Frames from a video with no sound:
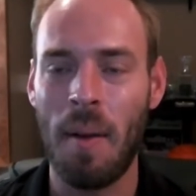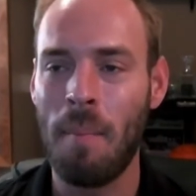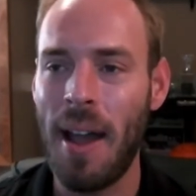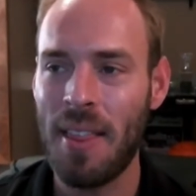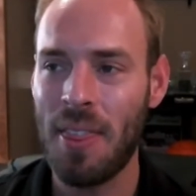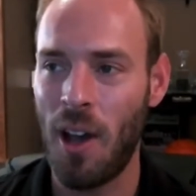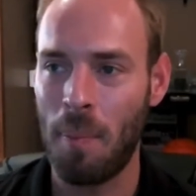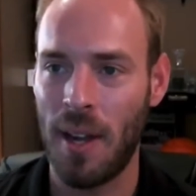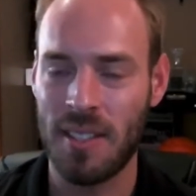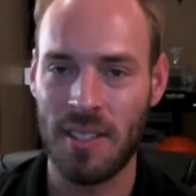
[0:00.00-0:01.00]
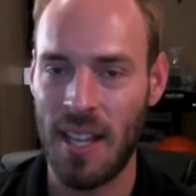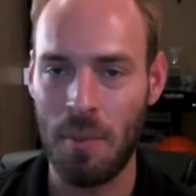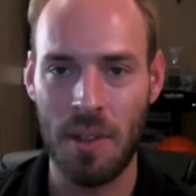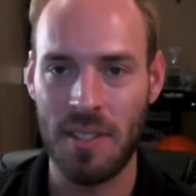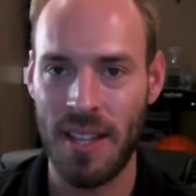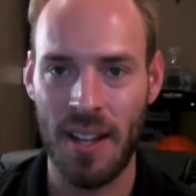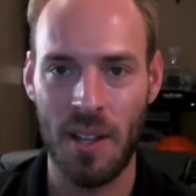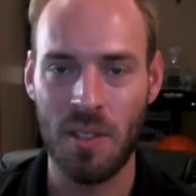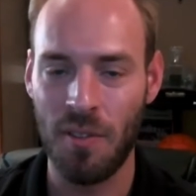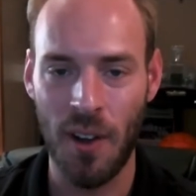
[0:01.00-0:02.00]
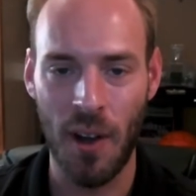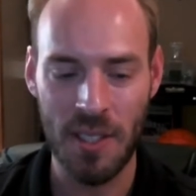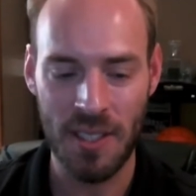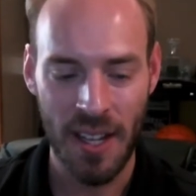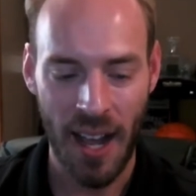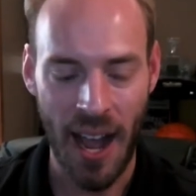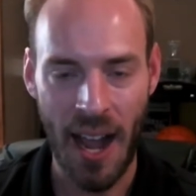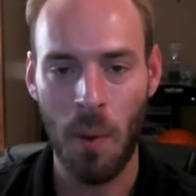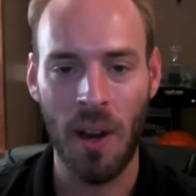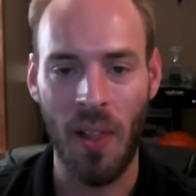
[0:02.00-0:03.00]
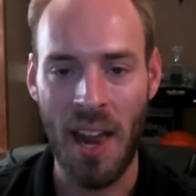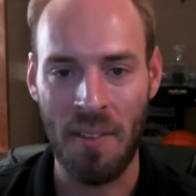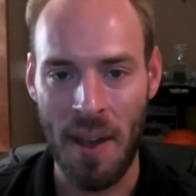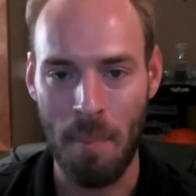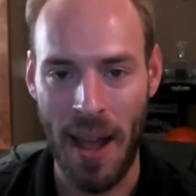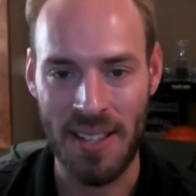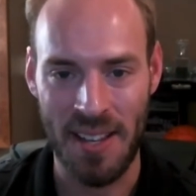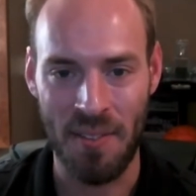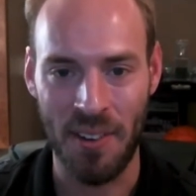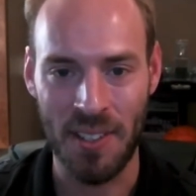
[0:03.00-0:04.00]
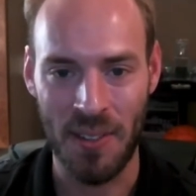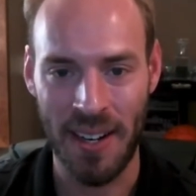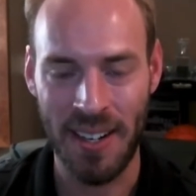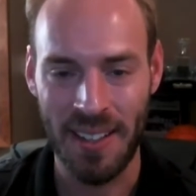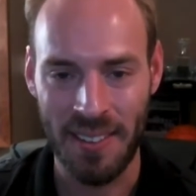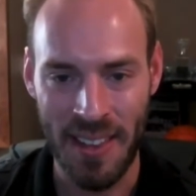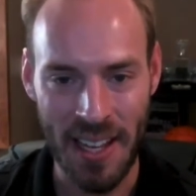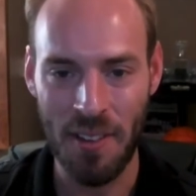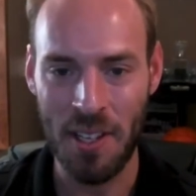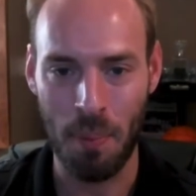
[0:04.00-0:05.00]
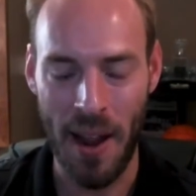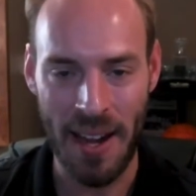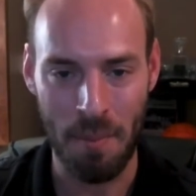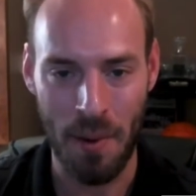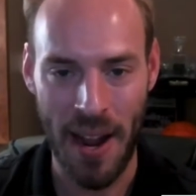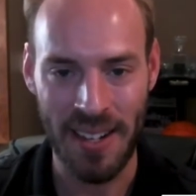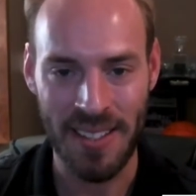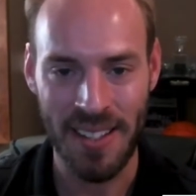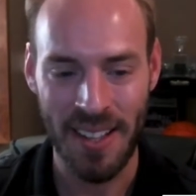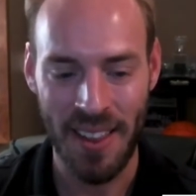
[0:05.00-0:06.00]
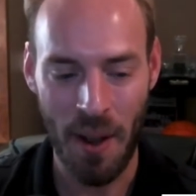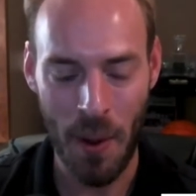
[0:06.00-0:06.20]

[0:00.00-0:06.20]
my thought process, same with sales and phones, is I want a lot of at-bats at first, right? Think of it as batting practice. That